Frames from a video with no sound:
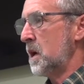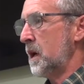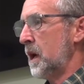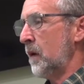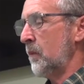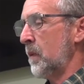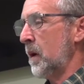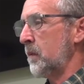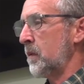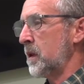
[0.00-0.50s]
Now,
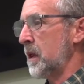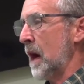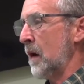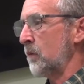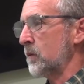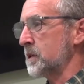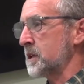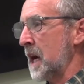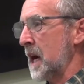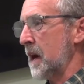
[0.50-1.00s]
maybe that
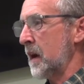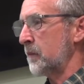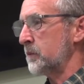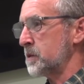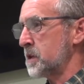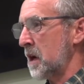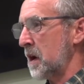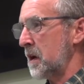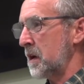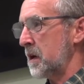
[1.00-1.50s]
was Adam's
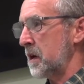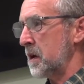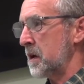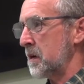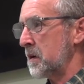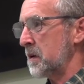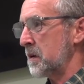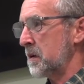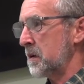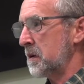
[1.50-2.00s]
idea.
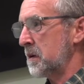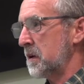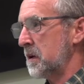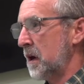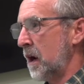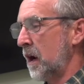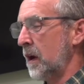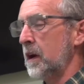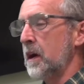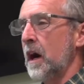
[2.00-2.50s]

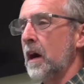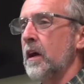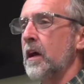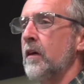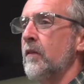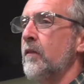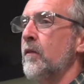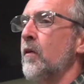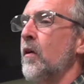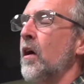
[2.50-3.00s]
Honey, I,
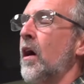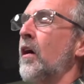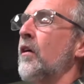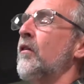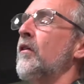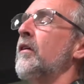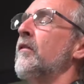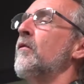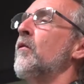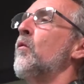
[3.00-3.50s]
did I
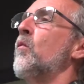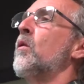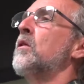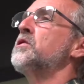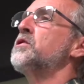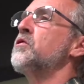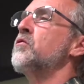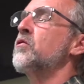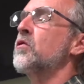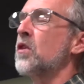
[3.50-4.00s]
don't even
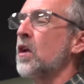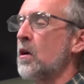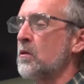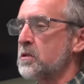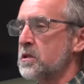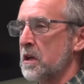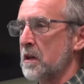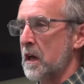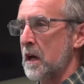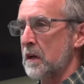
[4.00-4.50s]
want you
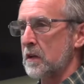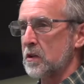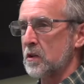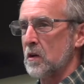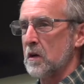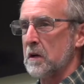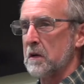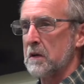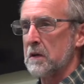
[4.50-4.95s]
close to that tree.